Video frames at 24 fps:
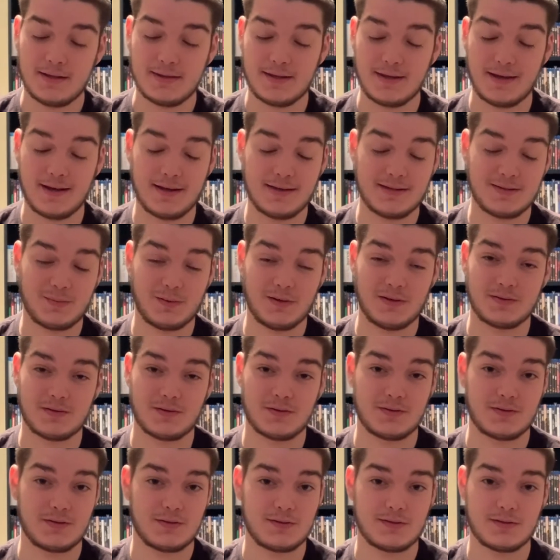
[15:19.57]
the ice buns are
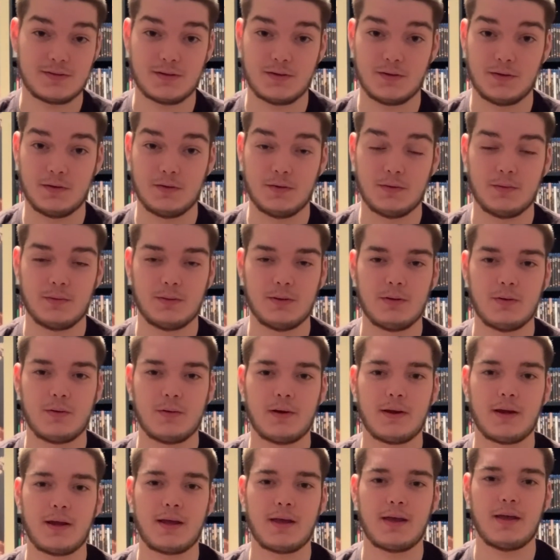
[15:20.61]
so
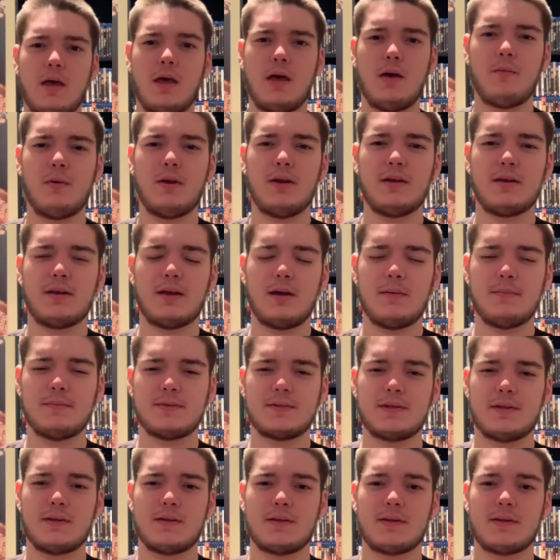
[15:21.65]
annoying. And when it comes to